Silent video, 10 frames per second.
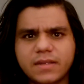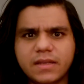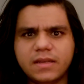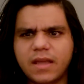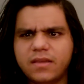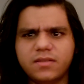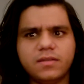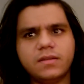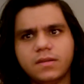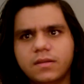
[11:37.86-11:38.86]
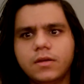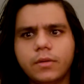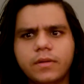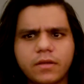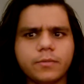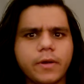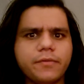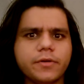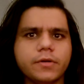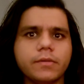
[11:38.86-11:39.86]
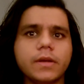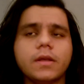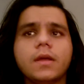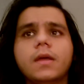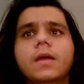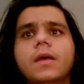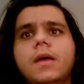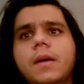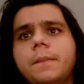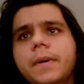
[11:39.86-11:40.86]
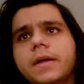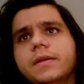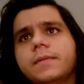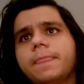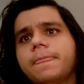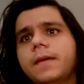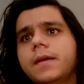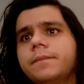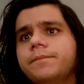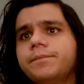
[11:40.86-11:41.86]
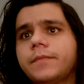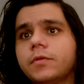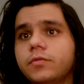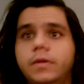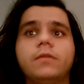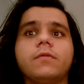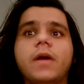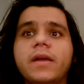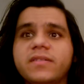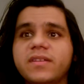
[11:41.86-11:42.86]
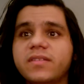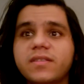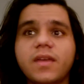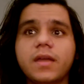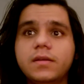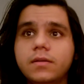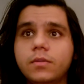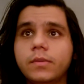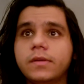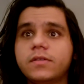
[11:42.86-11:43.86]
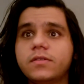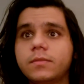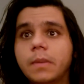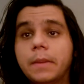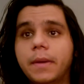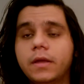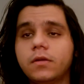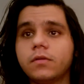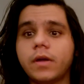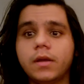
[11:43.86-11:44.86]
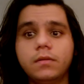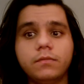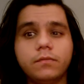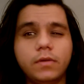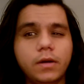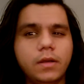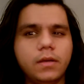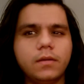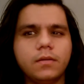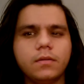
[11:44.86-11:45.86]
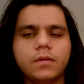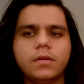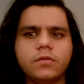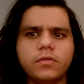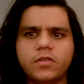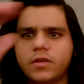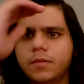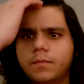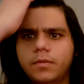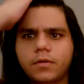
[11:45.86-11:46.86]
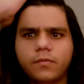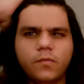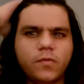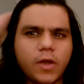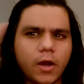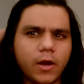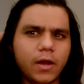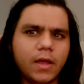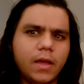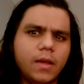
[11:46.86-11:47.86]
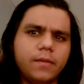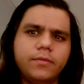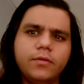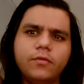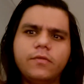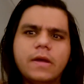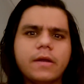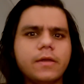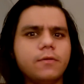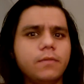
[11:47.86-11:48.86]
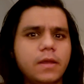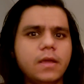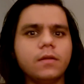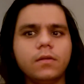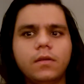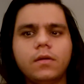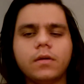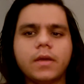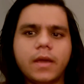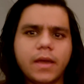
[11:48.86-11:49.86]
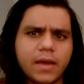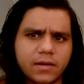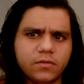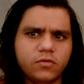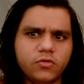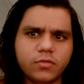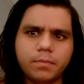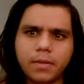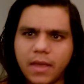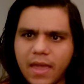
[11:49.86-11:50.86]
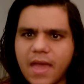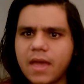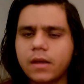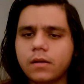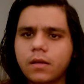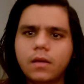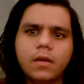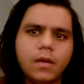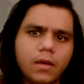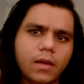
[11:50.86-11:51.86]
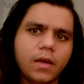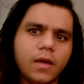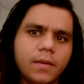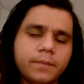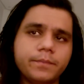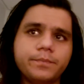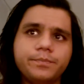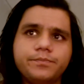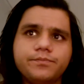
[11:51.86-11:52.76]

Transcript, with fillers: it takes you know it takes more effort to read. But um, I was reading Rising Sun, which by Michael Crichton, very interesting book, very gives you a very unique look at Japan. Um,